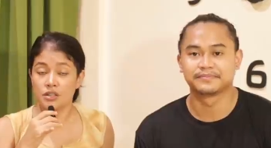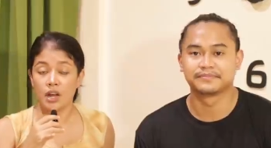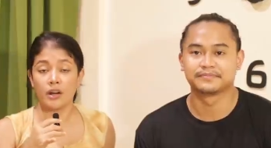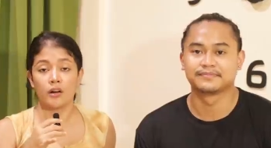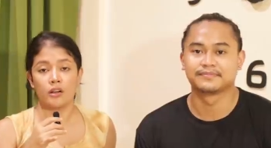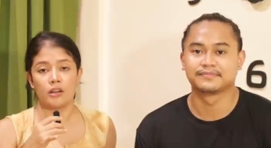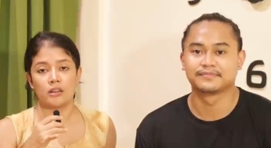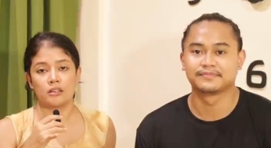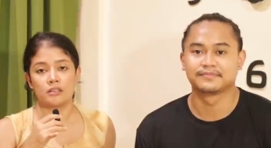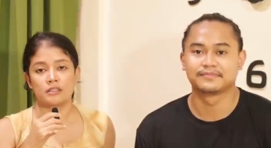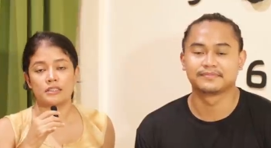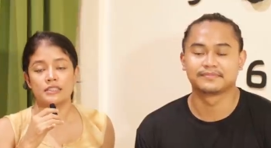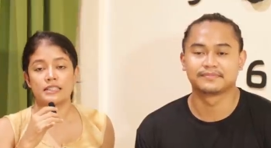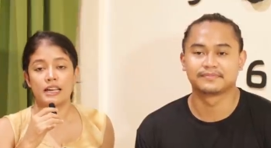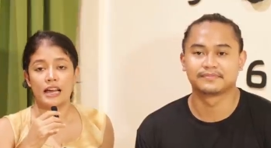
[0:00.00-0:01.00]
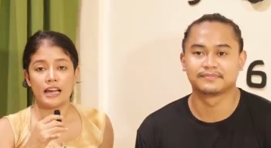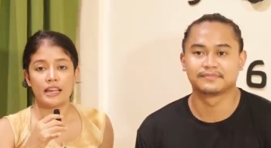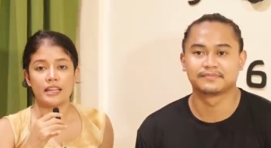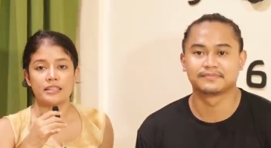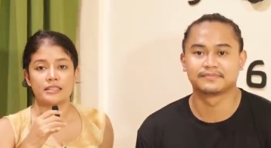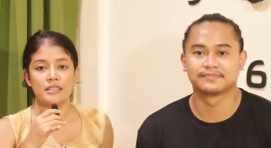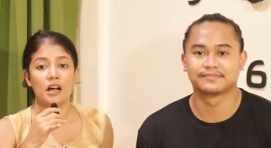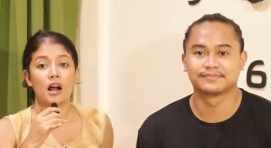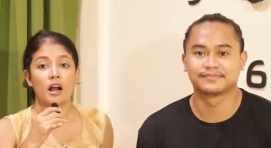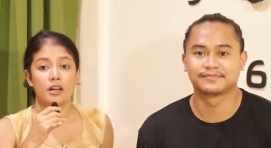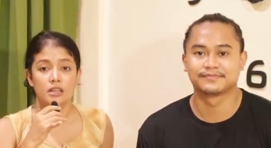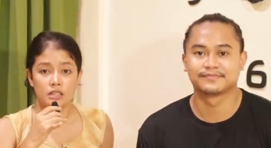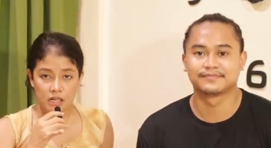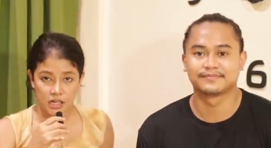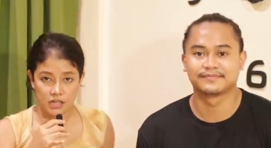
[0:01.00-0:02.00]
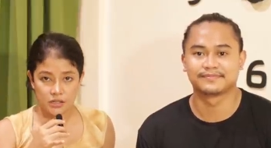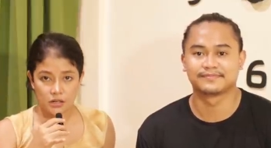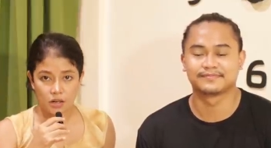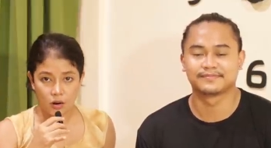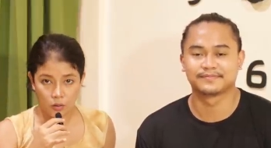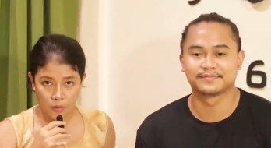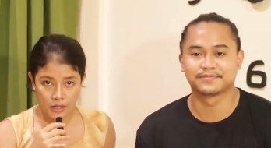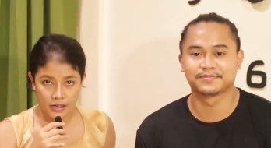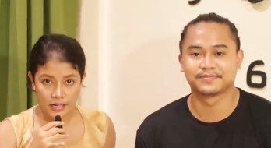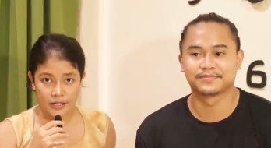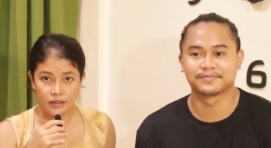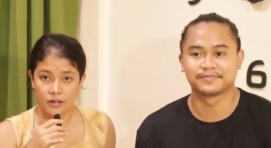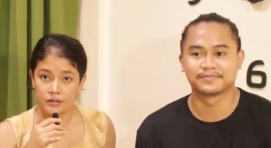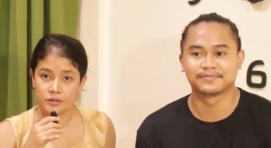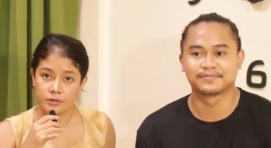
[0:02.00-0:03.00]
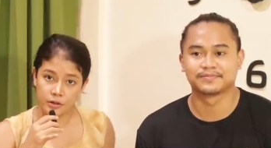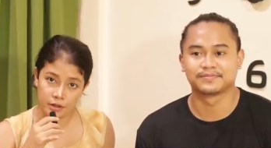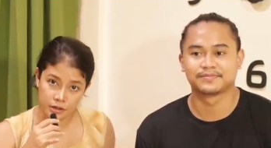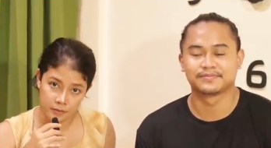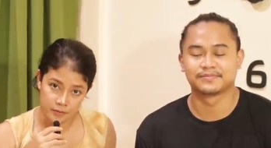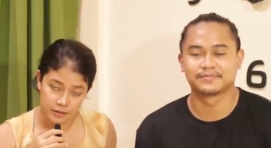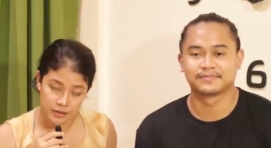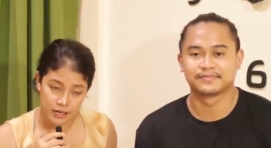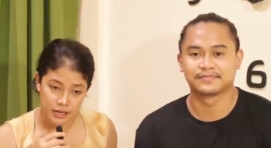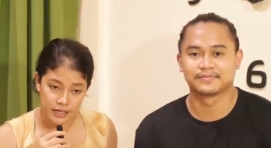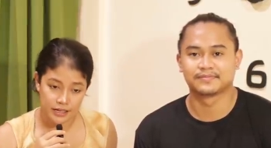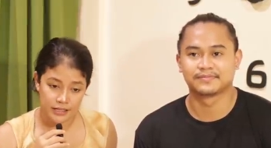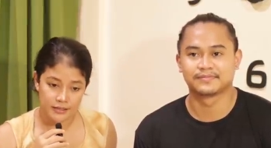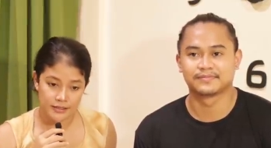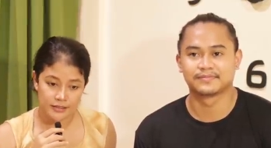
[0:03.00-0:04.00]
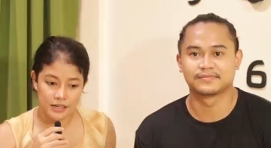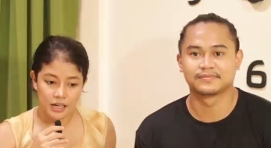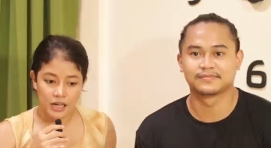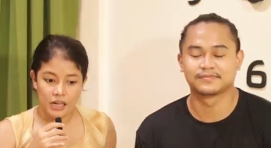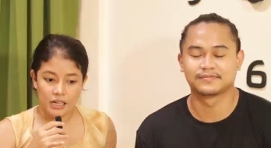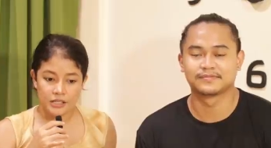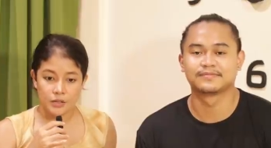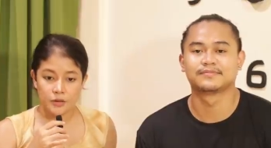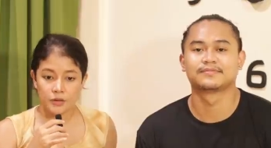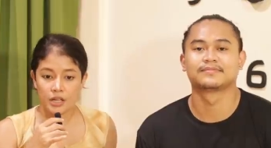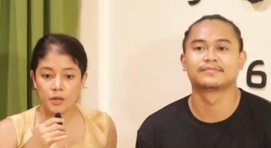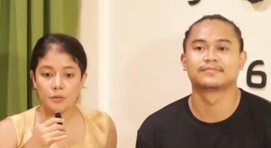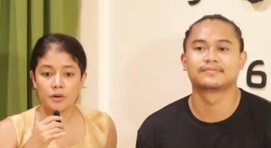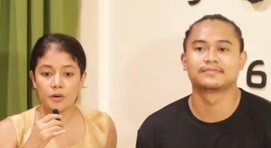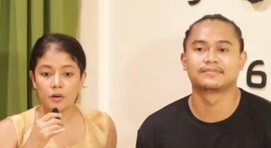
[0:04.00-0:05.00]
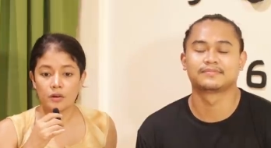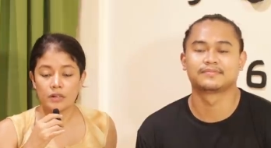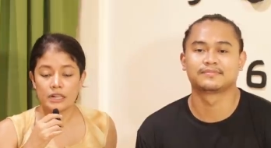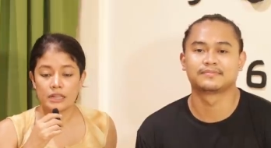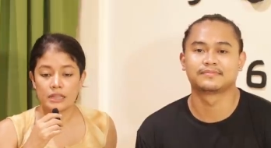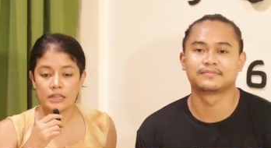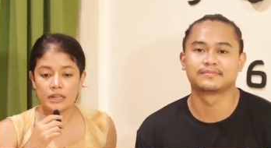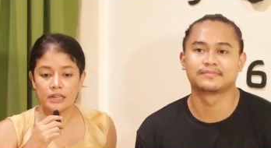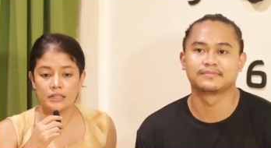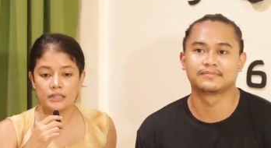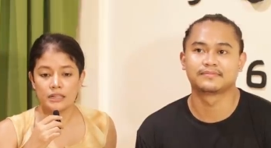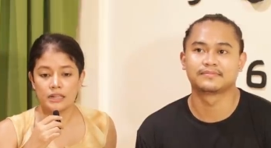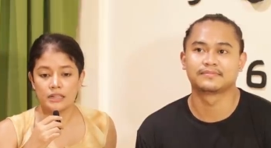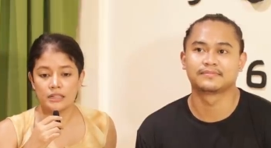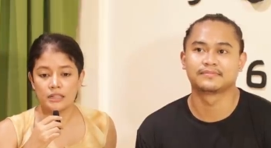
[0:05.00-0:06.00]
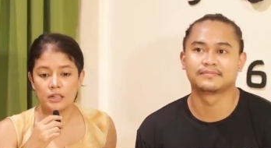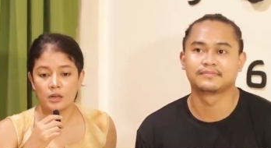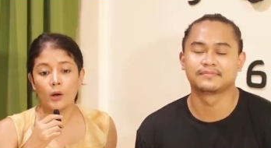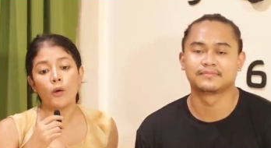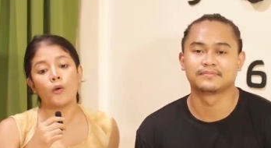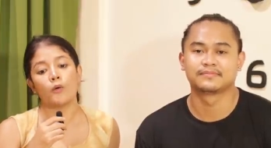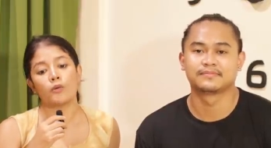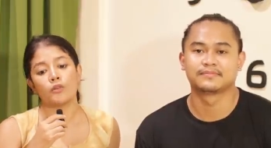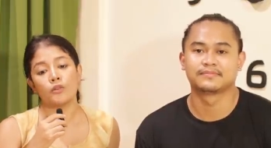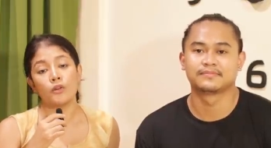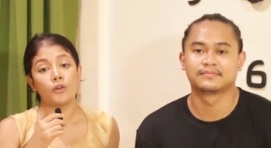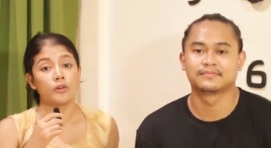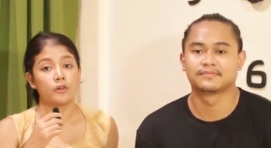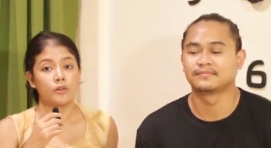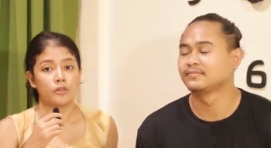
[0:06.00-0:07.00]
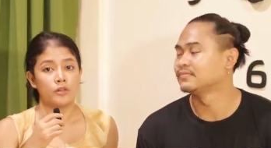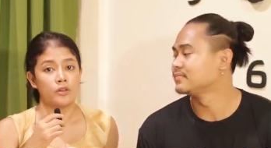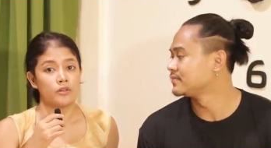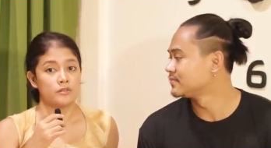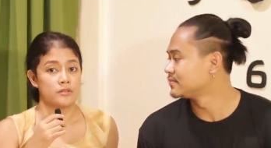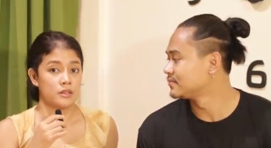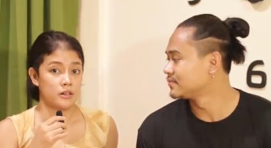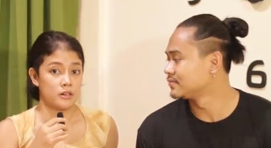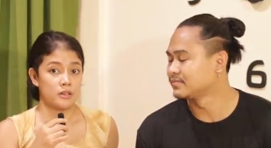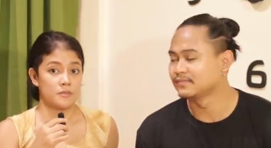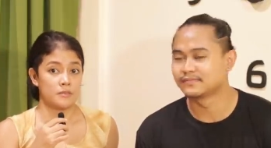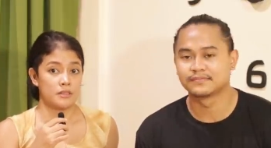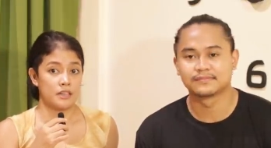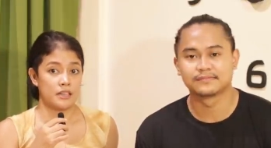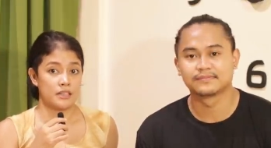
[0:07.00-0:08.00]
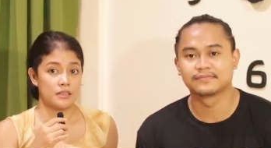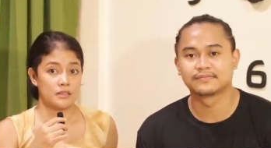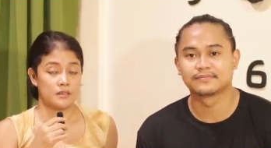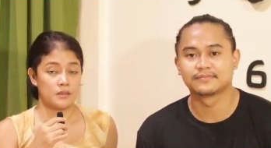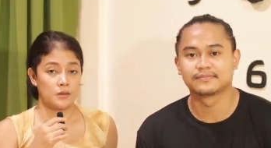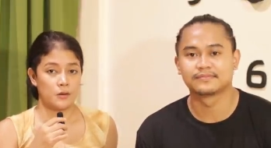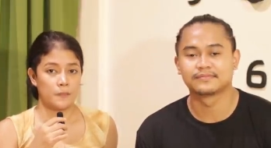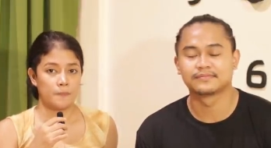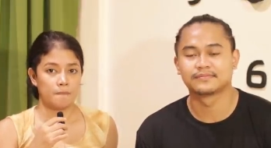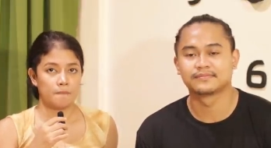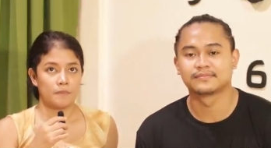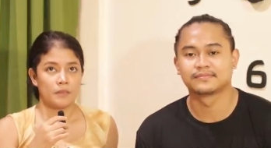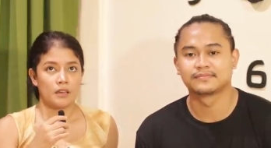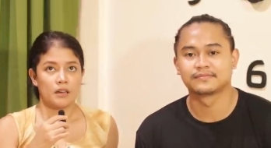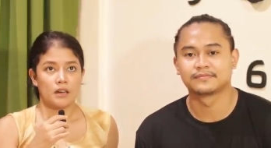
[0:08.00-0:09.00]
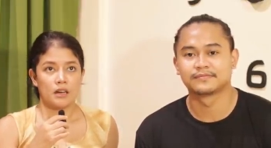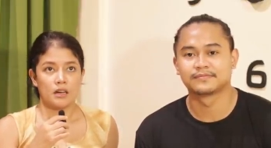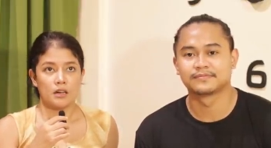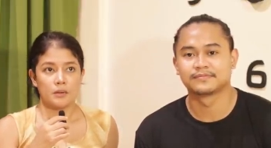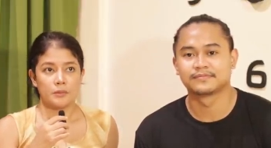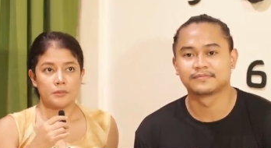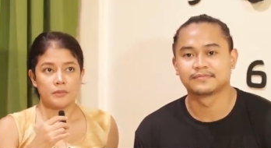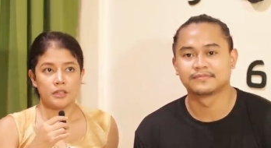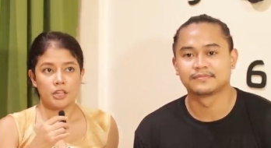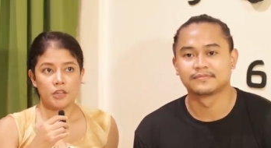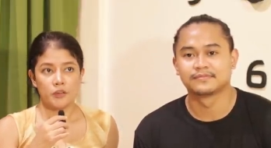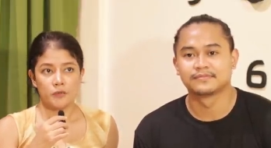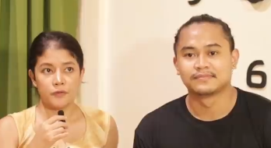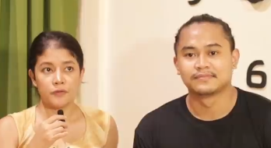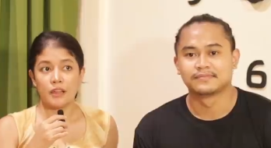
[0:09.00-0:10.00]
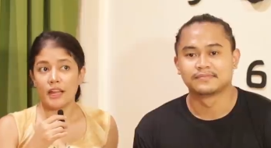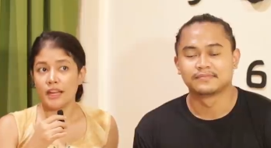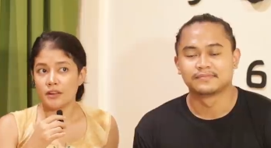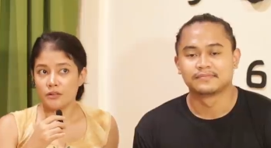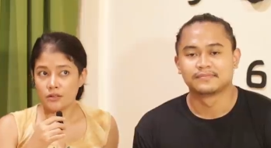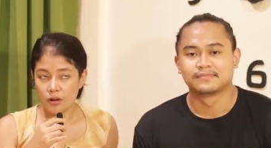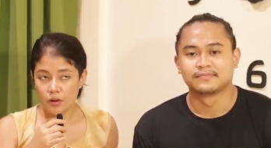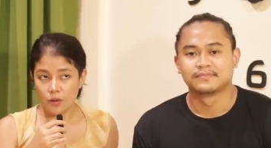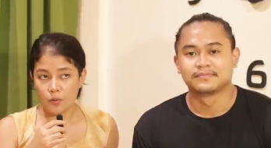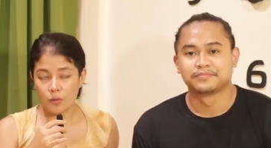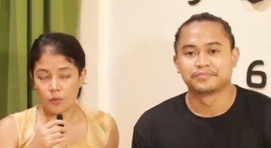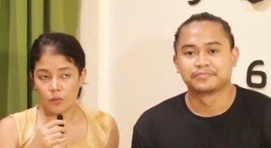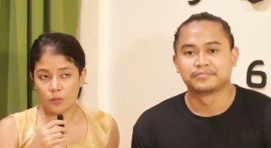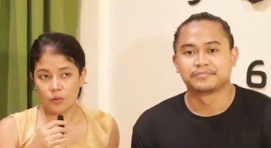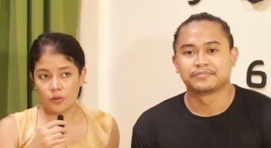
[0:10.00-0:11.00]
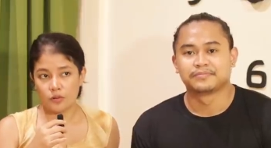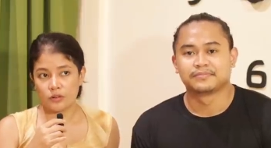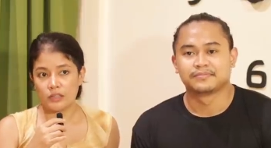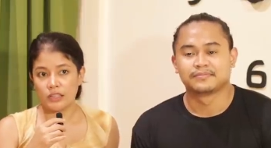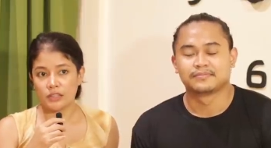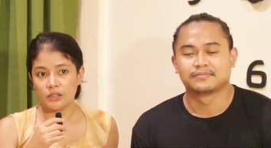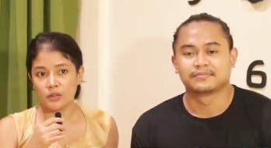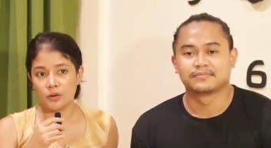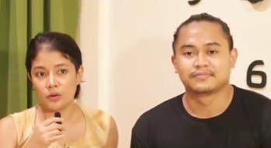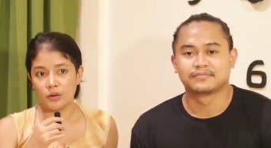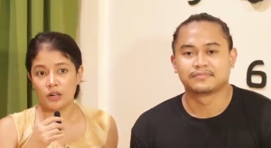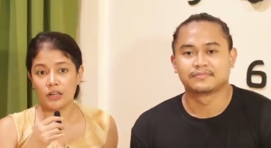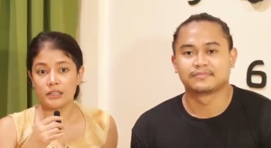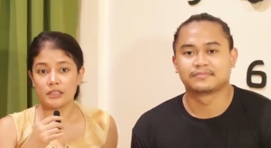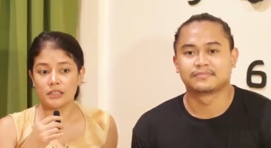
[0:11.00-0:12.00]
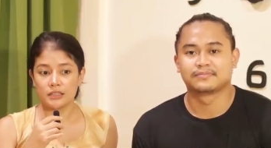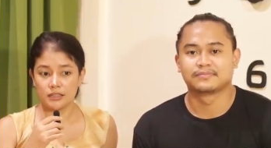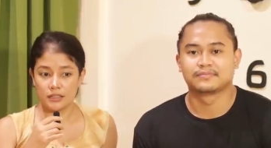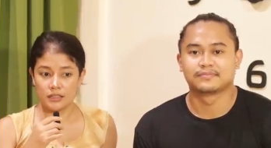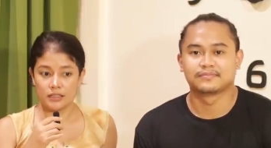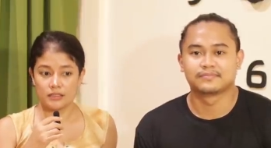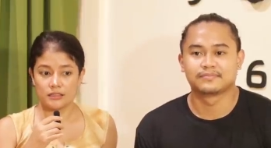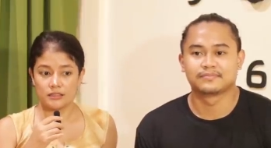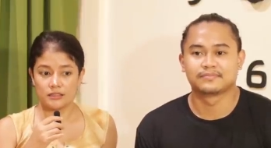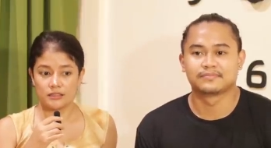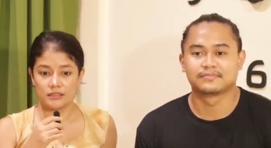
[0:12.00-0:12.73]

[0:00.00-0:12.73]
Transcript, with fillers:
Speaker 1: general, guys are cut already. They're circumcised. So they would already think that, oh, you're you're circumcised. So um, if they know that you're uncut